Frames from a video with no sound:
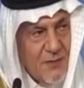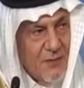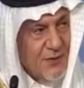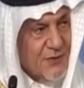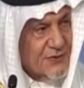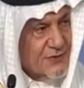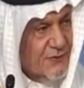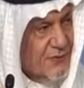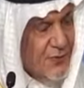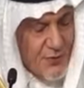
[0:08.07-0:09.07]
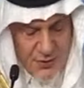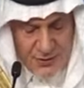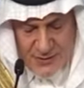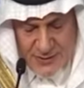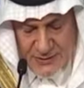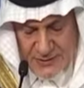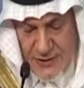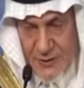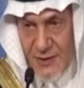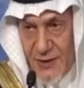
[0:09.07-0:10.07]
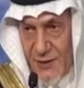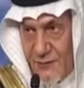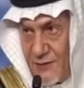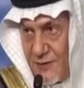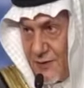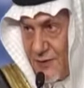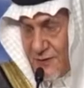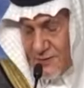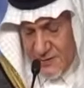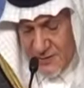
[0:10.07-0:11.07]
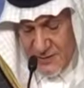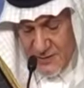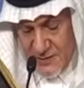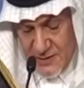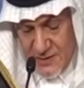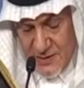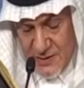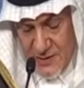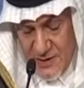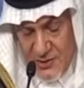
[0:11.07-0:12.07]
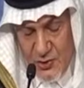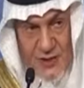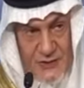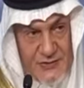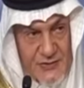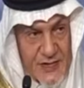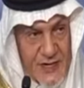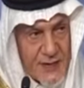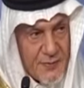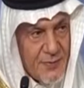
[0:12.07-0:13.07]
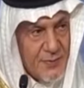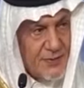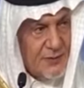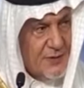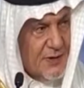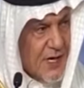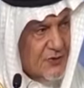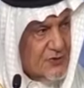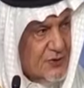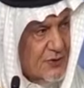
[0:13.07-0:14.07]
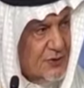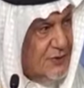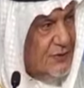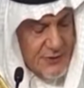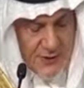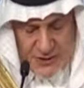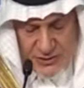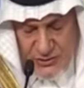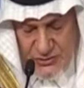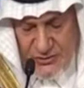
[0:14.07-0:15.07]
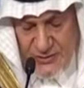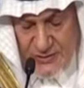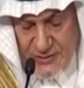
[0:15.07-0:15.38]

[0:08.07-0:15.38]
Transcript: members of the board and chairman of the U.S. Arab Council on Relations,